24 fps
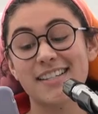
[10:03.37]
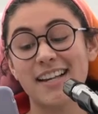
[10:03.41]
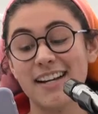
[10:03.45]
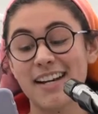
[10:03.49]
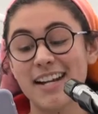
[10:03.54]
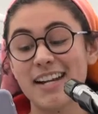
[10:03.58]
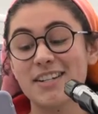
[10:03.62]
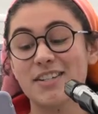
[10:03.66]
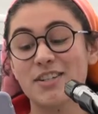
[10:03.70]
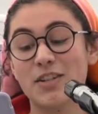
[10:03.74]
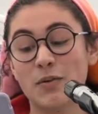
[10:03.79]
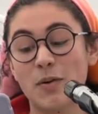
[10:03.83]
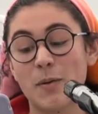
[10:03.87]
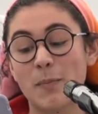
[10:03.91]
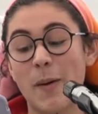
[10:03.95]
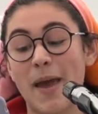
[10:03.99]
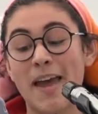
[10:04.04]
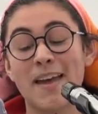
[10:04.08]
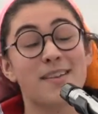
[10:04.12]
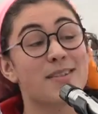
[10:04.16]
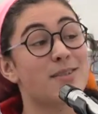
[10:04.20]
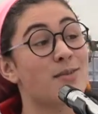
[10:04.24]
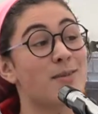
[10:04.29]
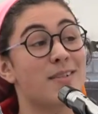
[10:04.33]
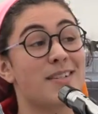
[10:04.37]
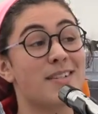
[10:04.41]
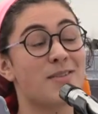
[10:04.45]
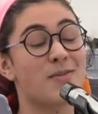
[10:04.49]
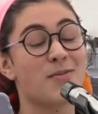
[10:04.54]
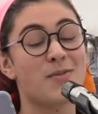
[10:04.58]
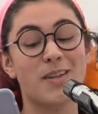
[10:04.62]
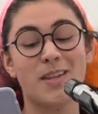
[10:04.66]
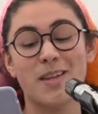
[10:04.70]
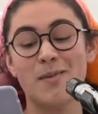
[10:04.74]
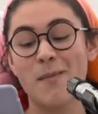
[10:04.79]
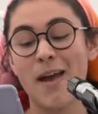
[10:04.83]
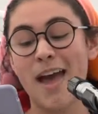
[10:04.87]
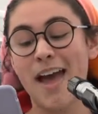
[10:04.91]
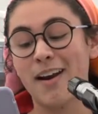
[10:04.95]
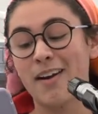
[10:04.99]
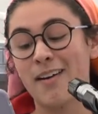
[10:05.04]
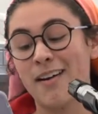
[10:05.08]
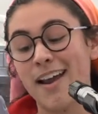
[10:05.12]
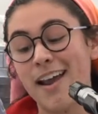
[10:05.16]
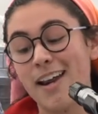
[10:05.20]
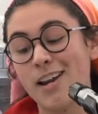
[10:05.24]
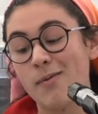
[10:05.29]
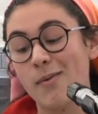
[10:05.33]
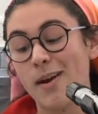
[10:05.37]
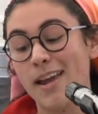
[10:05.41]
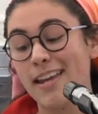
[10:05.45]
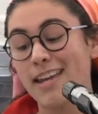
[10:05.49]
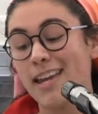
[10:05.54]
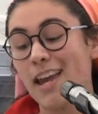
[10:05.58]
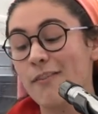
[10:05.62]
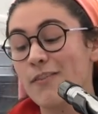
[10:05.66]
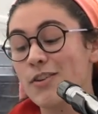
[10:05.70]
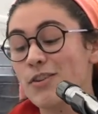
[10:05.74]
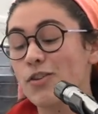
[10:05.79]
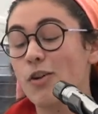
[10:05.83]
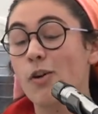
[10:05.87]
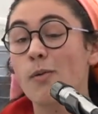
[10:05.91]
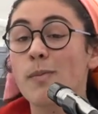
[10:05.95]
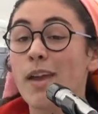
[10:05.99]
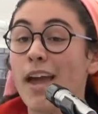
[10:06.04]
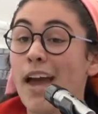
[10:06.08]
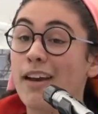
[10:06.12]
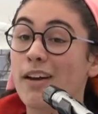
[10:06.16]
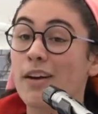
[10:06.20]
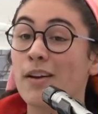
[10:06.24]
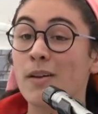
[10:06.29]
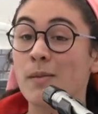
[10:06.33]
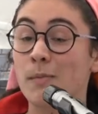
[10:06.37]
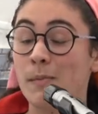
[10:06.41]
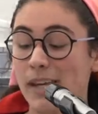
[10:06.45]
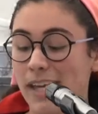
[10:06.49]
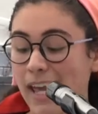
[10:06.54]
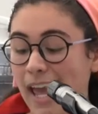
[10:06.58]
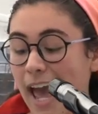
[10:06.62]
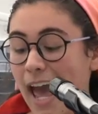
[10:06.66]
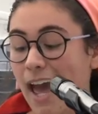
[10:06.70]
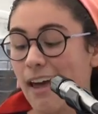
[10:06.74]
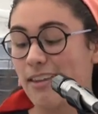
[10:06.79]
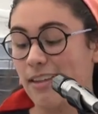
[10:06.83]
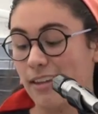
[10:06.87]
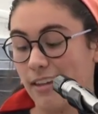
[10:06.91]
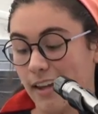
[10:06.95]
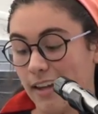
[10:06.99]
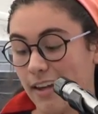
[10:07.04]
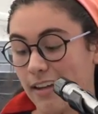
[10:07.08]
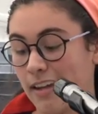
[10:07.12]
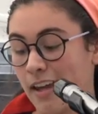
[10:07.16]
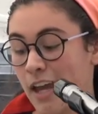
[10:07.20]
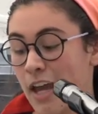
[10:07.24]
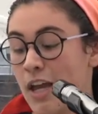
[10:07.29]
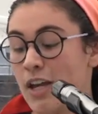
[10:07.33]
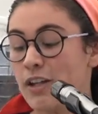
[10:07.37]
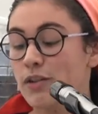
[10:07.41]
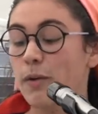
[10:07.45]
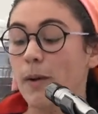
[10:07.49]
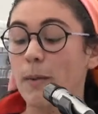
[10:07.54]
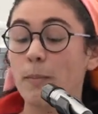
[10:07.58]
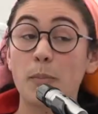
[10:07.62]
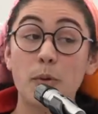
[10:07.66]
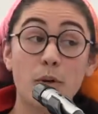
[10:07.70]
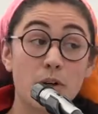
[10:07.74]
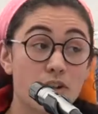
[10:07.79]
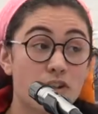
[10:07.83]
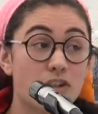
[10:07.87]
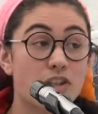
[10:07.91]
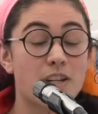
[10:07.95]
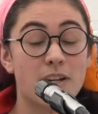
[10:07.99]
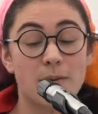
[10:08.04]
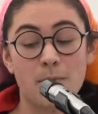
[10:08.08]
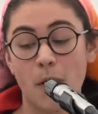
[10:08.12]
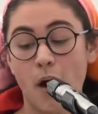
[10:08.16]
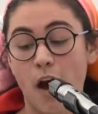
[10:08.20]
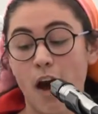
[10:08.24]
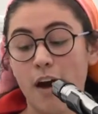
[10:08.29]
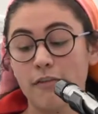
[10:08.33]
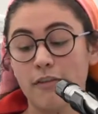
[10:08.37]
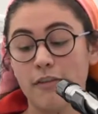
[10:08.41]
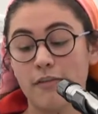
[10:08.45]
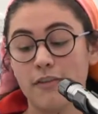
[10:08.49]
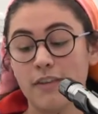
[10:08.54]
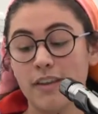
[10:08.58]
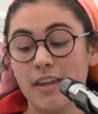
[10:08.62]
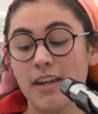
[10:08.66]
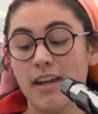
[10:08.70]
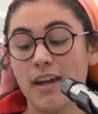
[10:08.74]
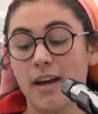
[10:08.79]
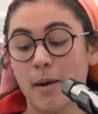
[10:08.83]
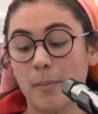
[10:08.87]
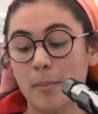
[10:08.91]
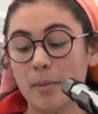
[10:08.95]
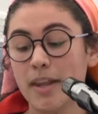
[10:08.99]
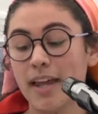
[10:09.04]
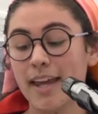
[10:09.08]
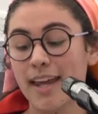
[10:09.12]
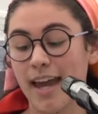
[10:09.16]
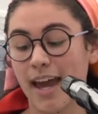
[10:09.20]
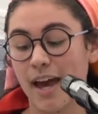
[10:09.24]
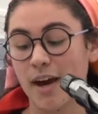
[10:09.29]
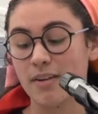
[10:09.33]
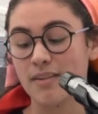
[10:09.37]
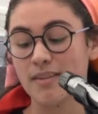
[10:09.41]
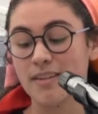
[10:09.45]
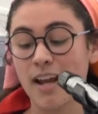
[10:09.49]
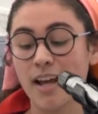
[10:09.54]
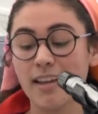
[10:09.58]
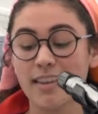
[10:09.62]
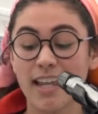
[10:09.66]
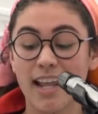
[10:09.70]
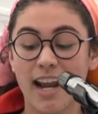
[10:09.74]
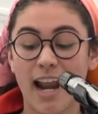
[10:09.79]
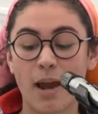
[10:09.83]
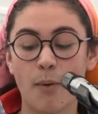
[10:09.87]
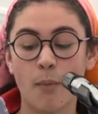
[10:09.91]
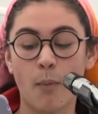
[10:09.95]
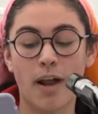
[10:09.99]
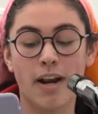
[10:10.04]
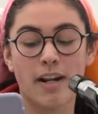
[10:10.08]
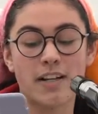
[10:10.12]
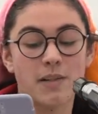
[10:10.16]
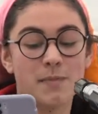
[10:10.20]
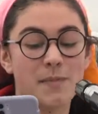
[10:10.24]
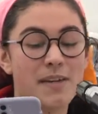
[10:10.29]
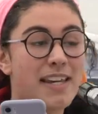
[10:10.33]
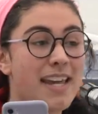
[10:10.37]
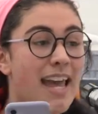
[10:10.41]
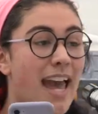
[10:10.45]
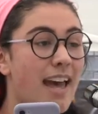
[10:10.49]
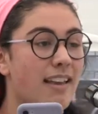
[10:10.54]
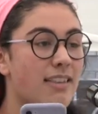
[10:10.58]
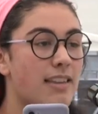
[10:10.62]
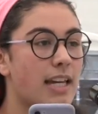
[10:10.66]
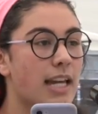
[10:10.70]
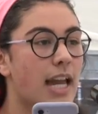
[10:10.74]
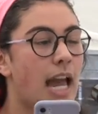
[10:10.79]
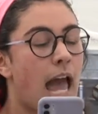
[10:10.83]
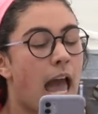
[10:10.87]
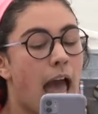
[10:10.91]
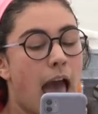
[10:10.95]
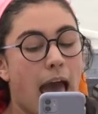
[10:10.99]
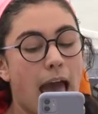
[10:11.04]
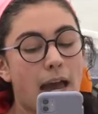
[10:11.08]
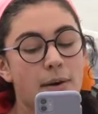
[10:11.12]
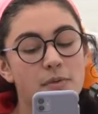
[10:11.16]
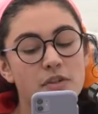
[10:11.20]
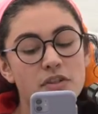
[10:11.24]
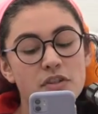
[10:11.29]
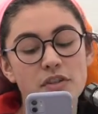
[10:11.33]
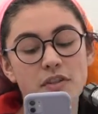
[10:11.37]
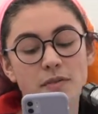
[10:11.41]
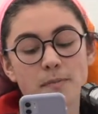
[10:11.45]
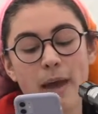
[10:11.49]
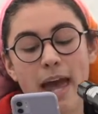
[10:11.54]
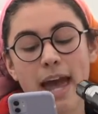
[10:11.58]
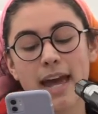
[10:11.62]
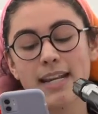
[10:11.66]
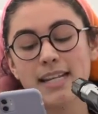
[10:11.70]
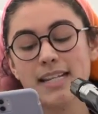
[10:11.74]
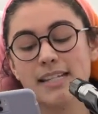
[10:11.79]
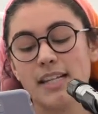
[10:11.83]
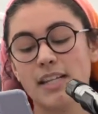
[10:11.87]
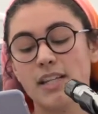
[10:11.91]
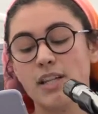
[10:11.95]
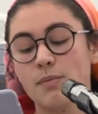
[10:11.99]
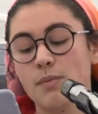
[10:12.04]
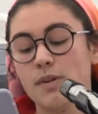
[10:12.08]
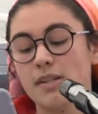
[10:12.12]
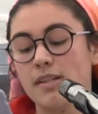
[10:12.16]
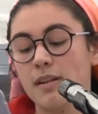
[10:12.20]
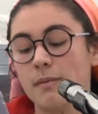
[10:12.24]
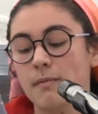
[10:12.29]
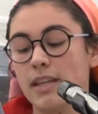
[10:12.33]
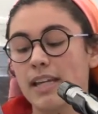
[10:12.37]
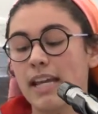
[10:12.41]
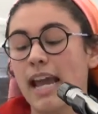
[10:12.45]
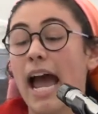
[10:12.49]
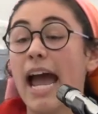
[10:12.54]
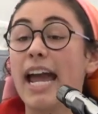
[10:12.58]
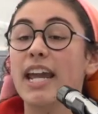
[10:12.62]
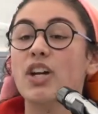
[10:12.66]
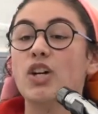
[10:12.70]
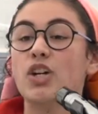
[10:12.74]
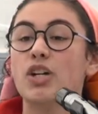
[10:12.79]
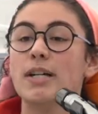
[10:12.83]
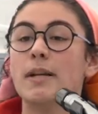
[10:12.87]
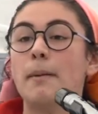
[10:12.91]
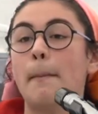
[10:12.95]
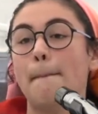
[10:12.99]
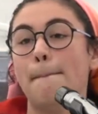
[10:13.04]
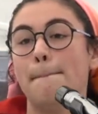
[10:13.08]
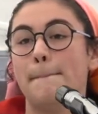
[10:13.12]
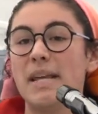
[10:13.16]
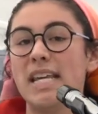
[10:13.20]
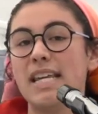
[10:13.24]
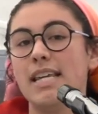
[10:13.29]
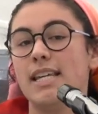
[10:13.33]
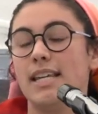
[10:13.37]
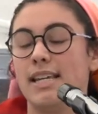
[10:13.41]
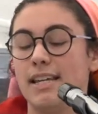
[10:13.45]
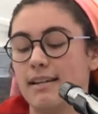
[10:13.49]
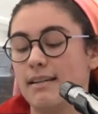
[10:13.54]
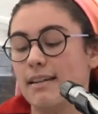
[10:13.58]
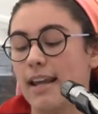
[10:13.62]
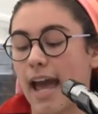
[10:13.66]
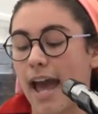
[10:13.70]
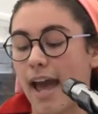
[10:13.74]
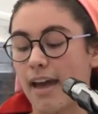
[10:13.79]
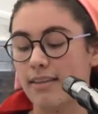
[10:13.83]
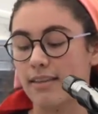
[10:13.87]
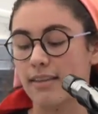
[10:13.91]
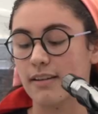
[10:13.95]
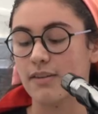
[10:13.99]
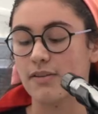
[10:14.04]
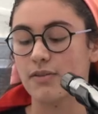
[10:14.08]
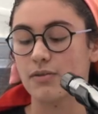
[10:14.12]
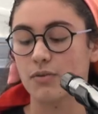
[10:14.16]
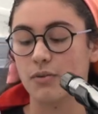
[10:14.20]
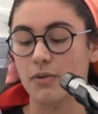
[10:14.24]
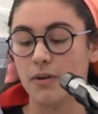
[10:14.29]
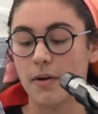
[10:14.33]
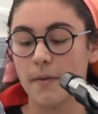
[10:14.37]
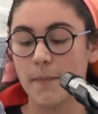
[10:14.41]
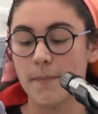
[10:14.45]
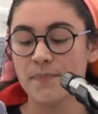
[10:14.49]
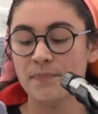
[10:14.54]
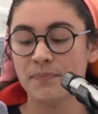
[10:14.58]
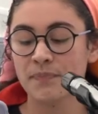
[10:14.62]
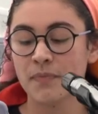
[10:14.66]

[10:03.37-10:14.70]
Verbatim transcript: Sundays to repent, so it didn't really matter. Anyway, Kevin told me I couldn't be Catholic. So I pushed him off of the uh, playhouse. Not that I wanted to be Catholic, I was just mad. He said there was something I couldn't be in Catholic school.